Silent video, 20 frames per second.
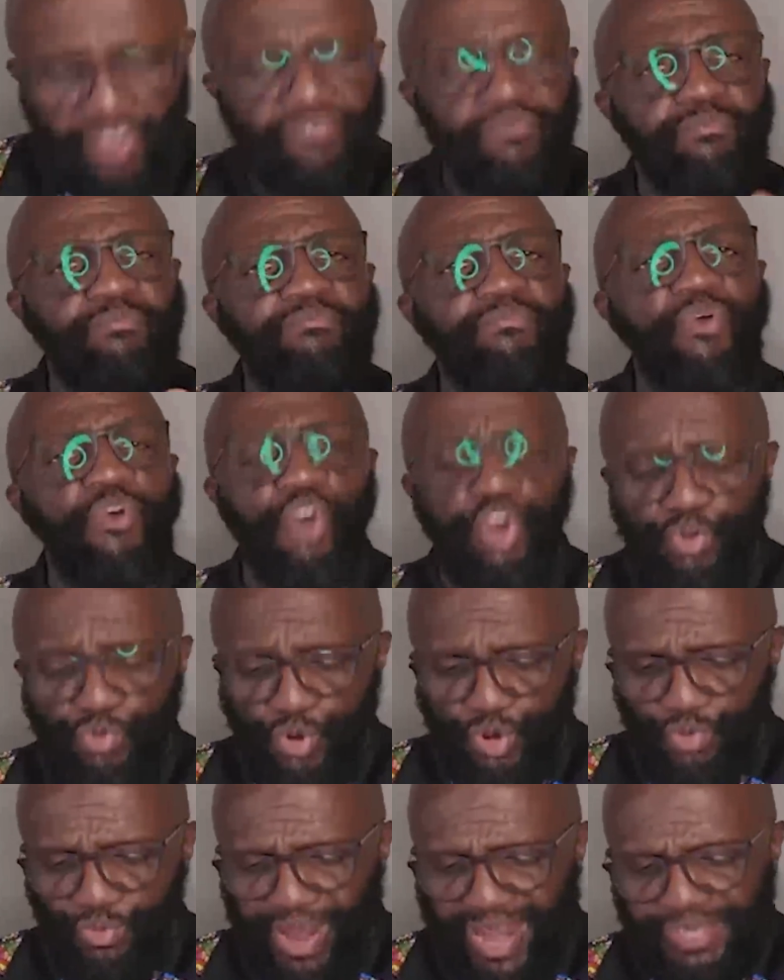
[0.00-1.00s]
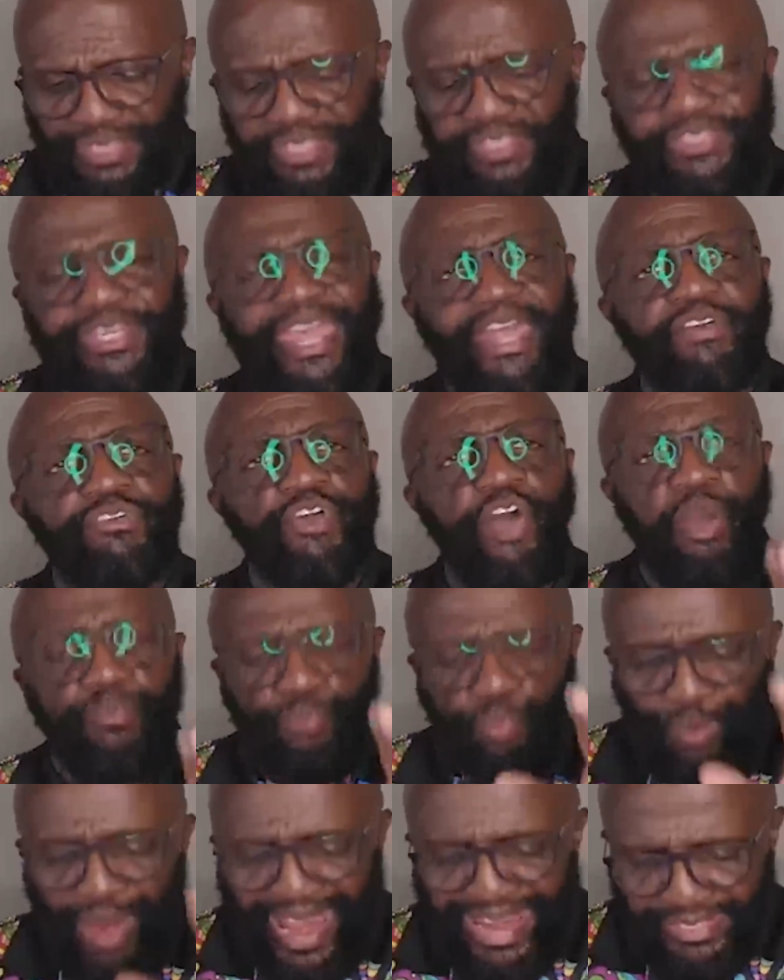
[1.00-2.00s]
of moral, write this down,
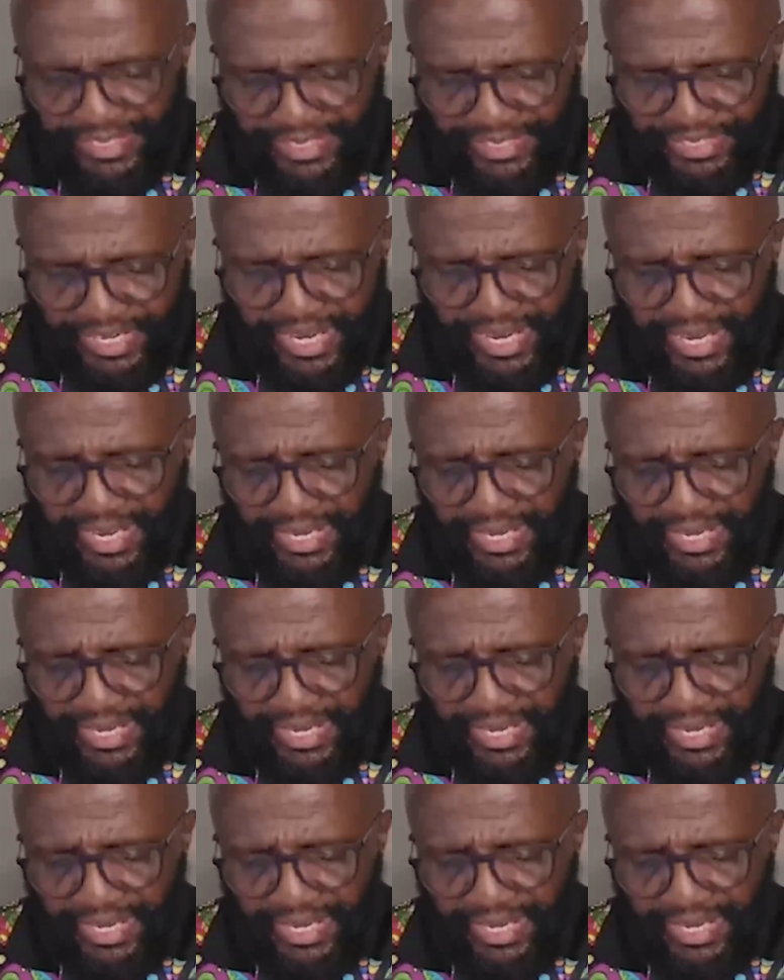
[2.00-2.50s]
uprightness